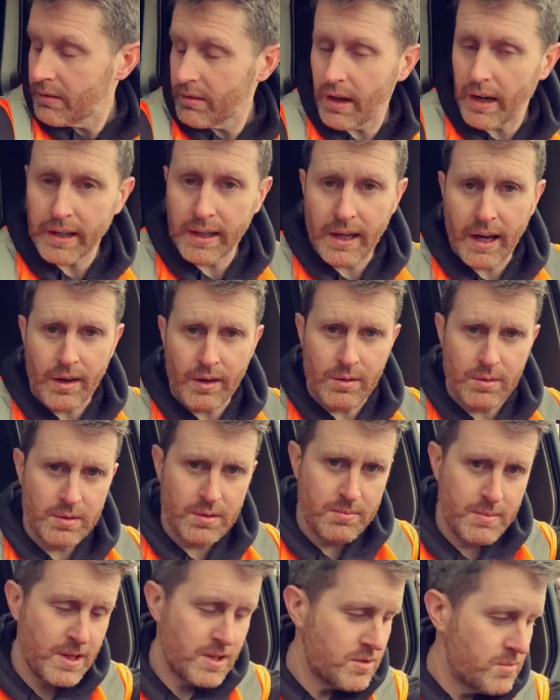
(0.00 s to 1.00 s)
Ryan Garrett with
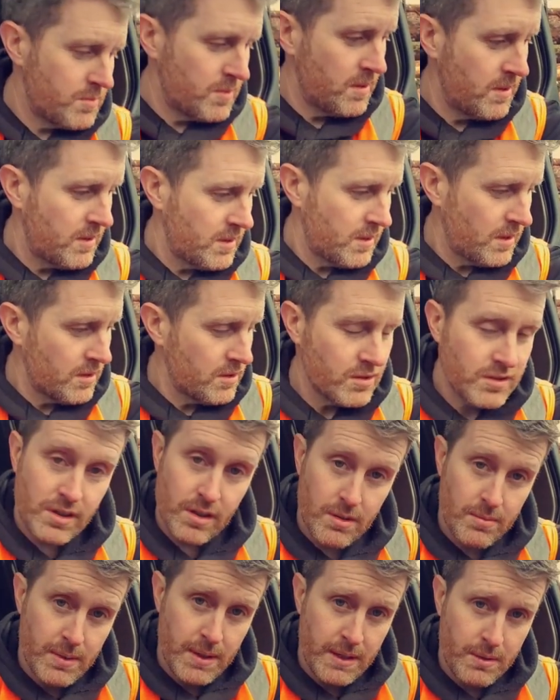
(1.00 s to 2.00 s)
the measurements, and I'm just
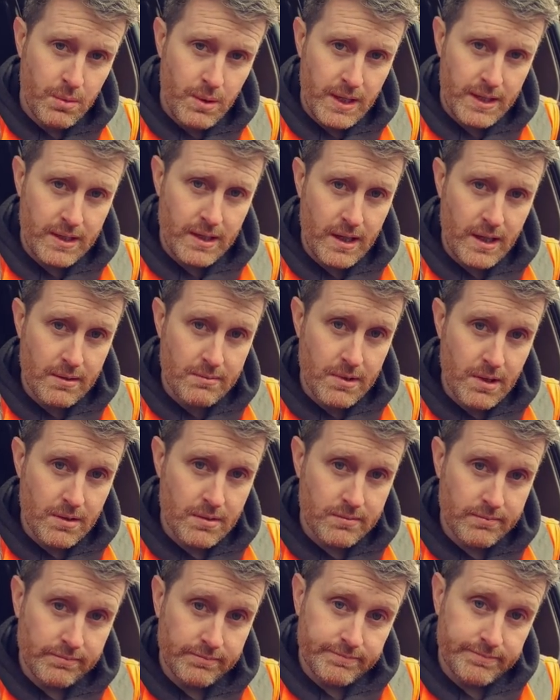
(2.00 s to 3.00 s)
going to play the waiting game
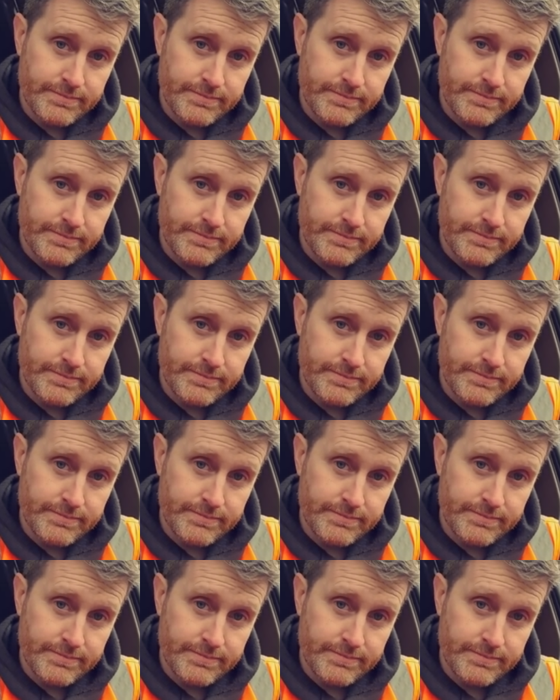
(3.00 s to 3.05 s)
now.